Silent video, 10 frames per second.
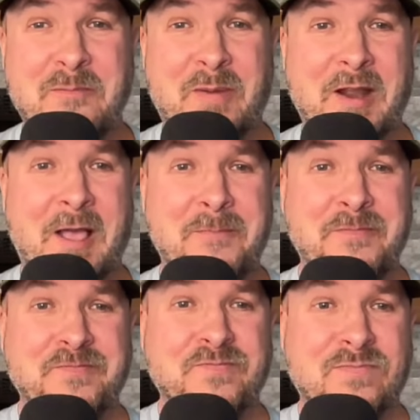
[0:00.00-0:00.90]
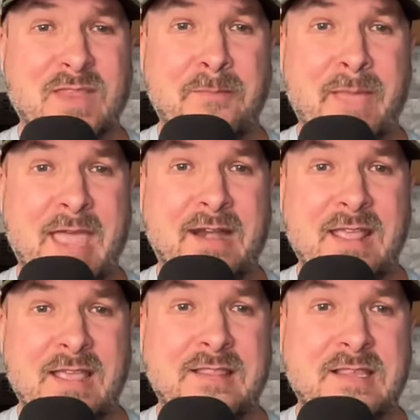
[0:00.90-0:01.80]
But, um, man,
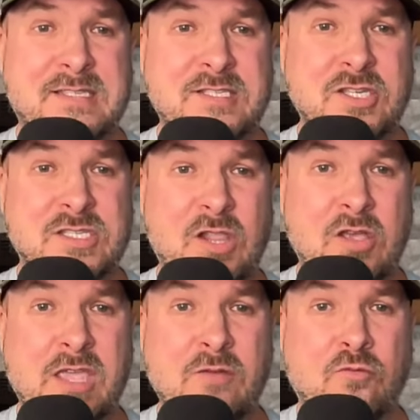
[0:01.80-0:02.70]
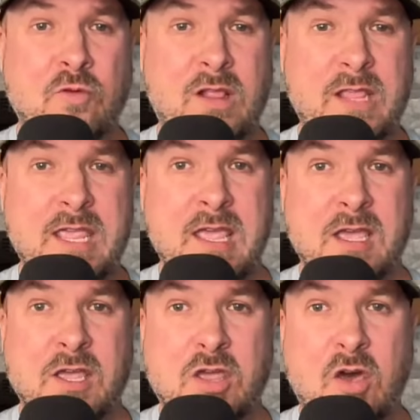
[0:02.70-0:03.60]
this is just looking really
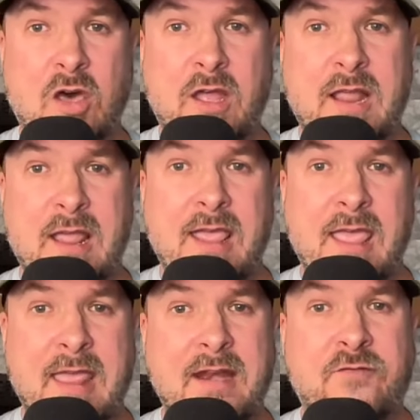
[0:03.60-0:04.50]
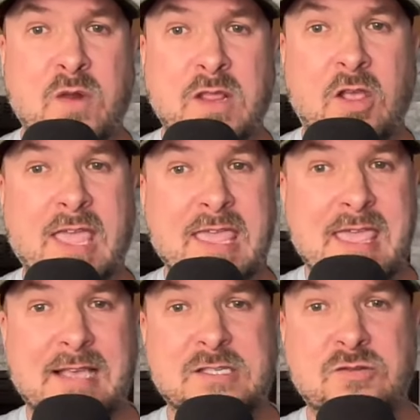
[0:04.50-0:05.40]
good. And if we look at
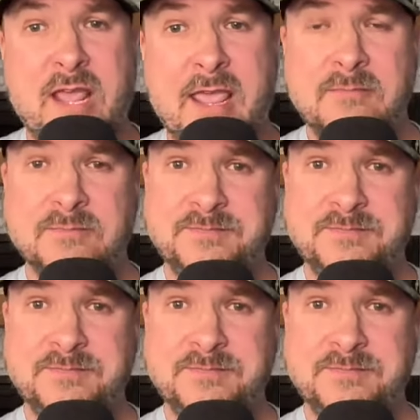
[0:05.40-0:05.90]
yesterday,